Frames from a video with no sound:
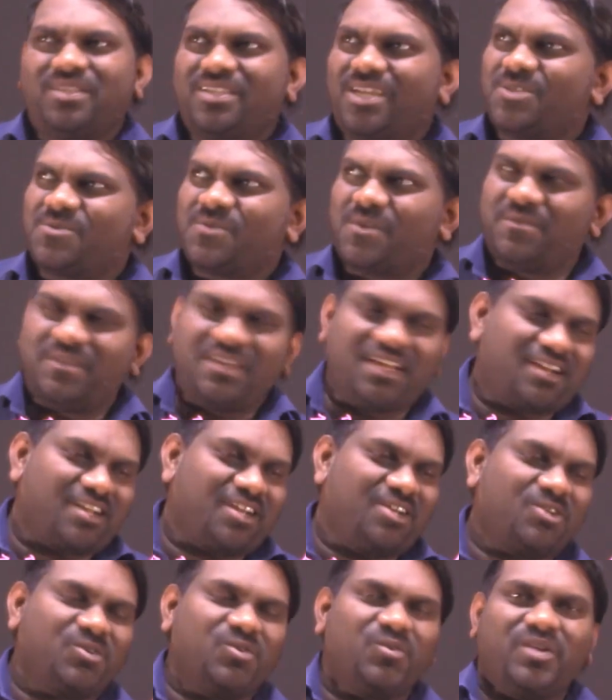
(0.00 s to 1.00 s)
That's why we are
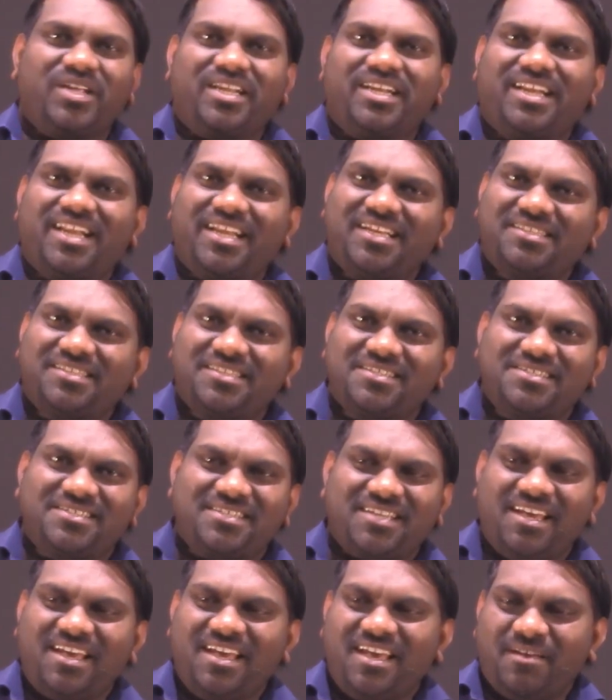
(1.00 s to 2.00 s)
concluding it like this,
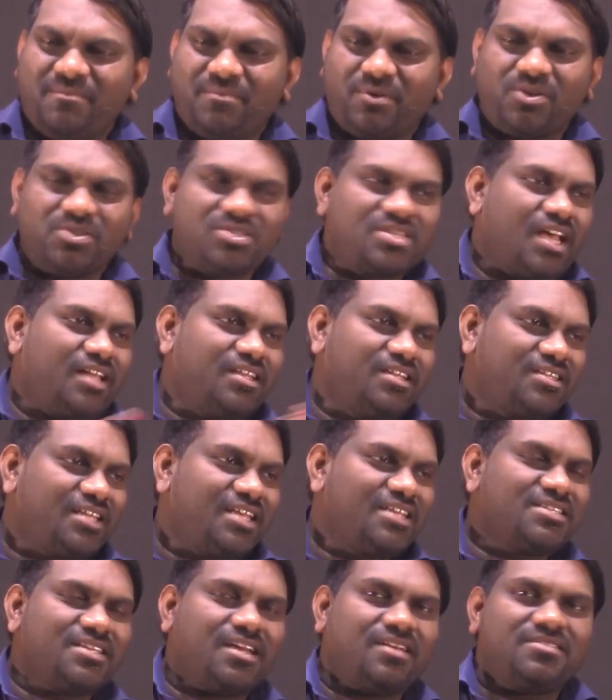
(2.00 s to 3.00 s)
because the other
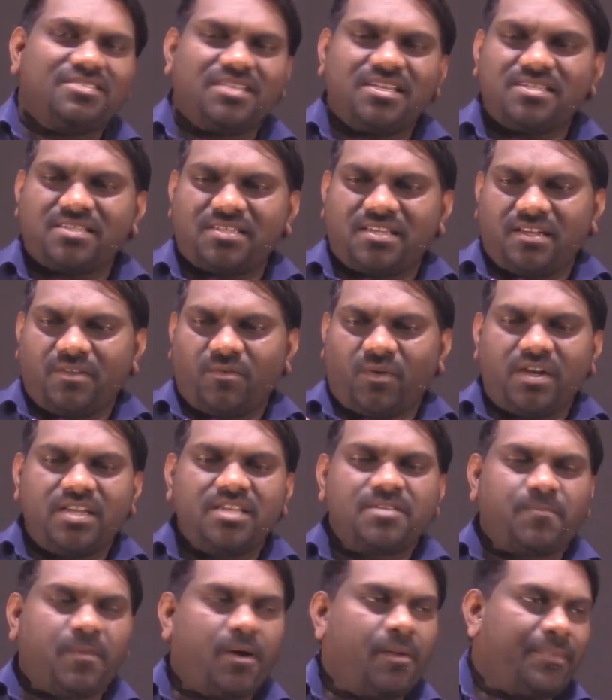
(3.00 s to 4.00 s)
things are just, one
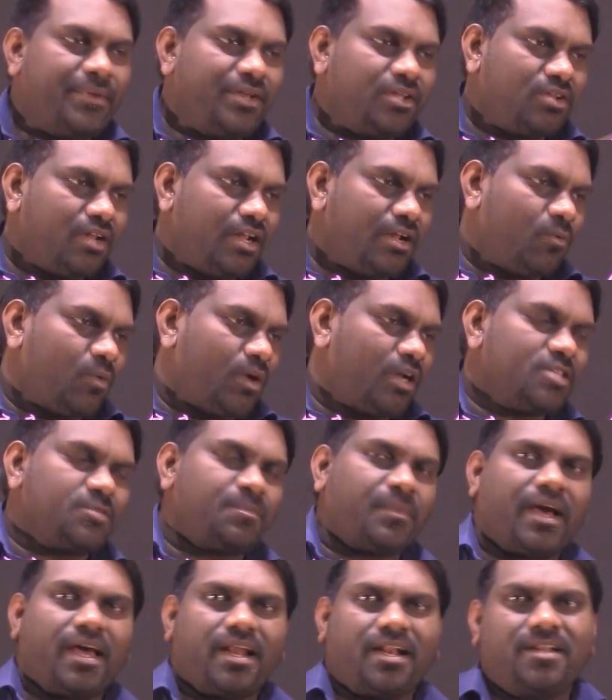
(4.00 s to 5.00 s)
is perpendicular and one is
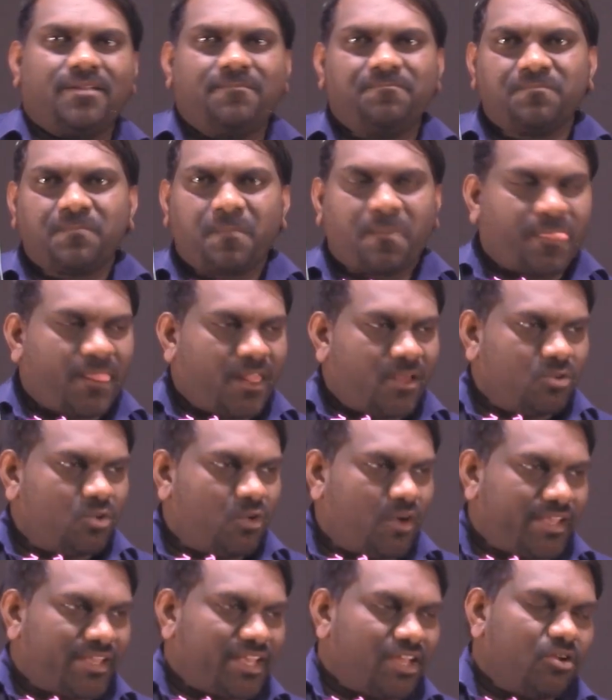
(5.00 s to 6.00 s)
parallel, so
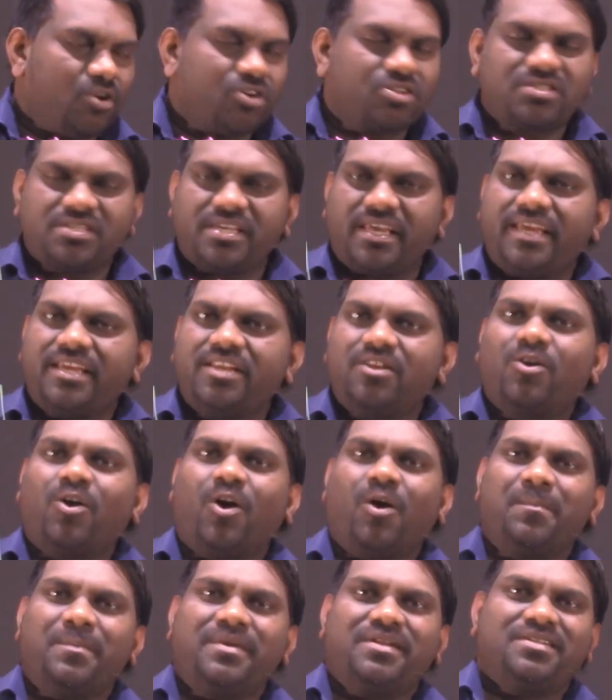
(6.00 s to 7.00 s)
I cannot say in
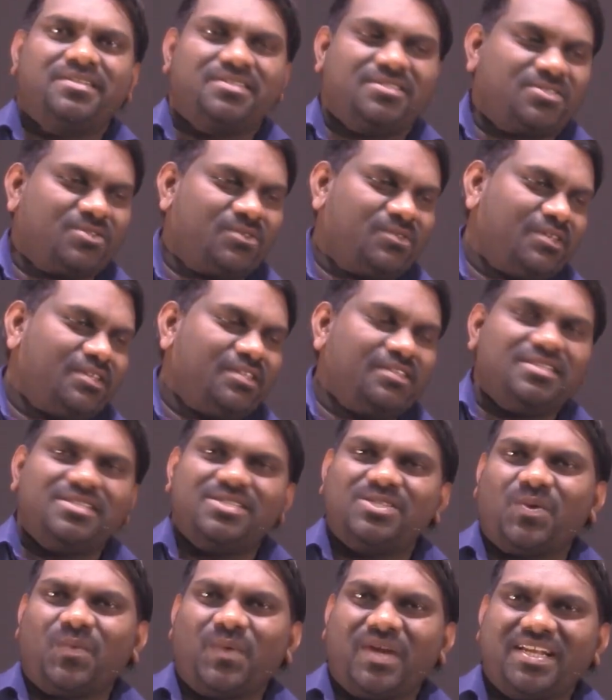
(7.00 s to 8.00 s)
common. So this is
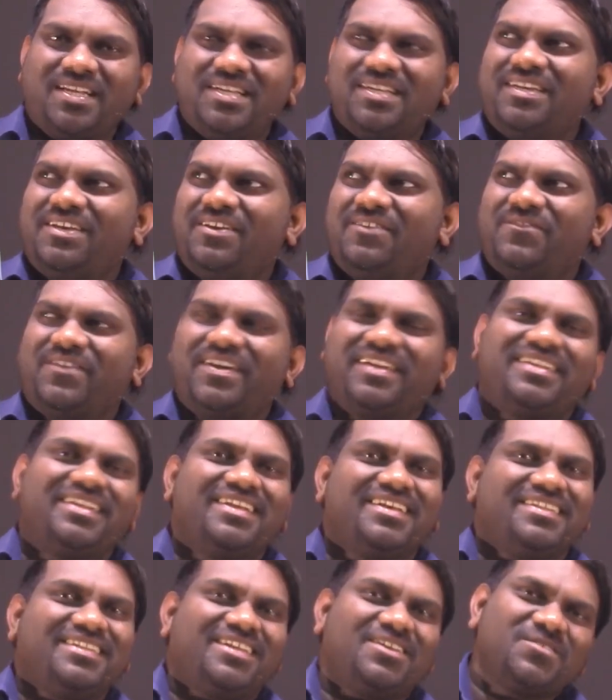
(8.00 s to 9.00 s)
the one. Fine,
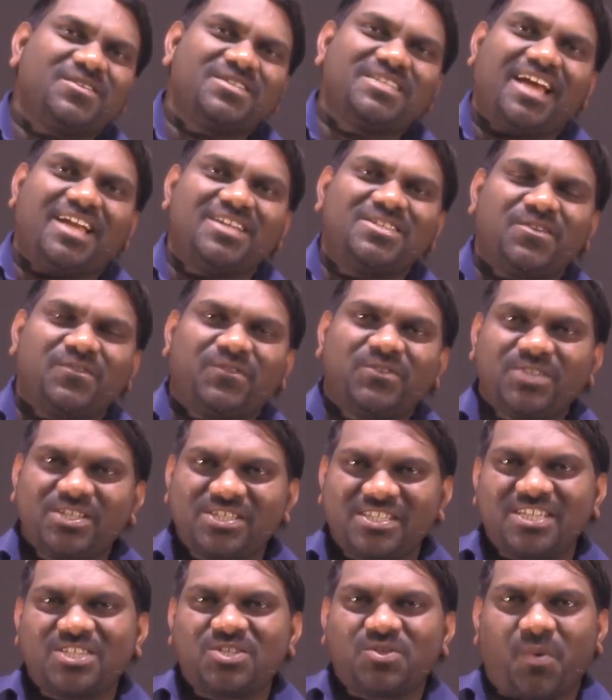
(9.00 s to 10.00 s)
that was the answer for the
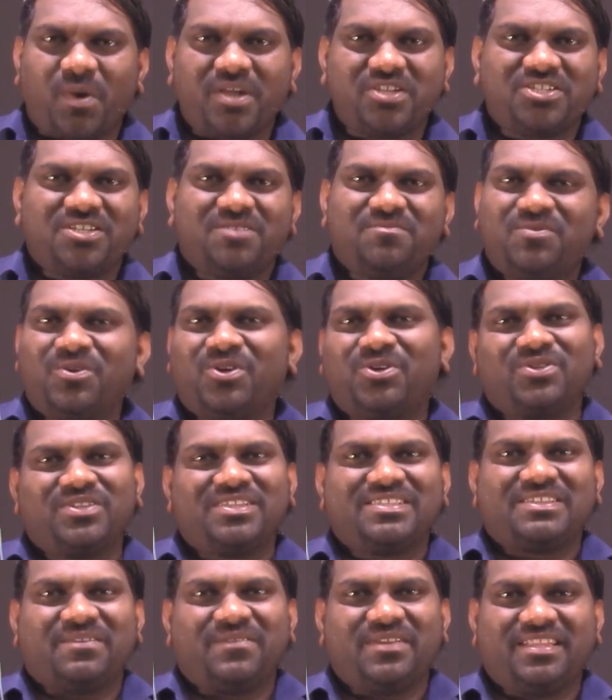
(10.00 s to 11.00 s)
6th question. Move on to the
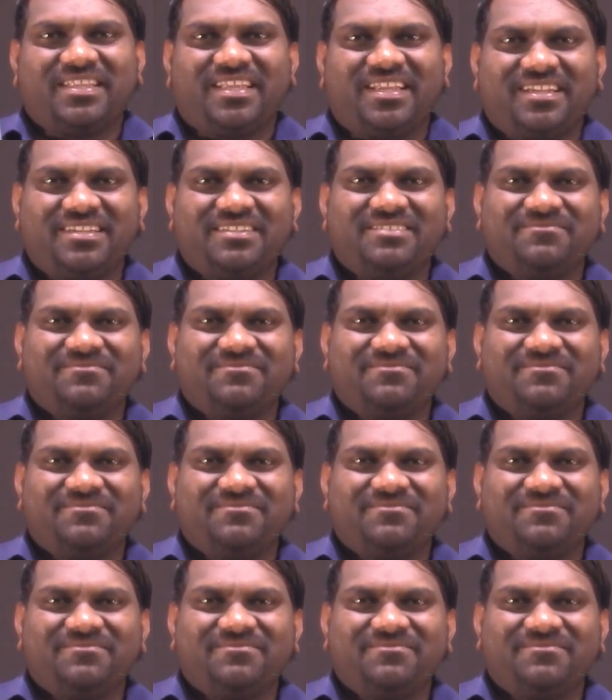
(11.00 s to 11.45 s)
7th then.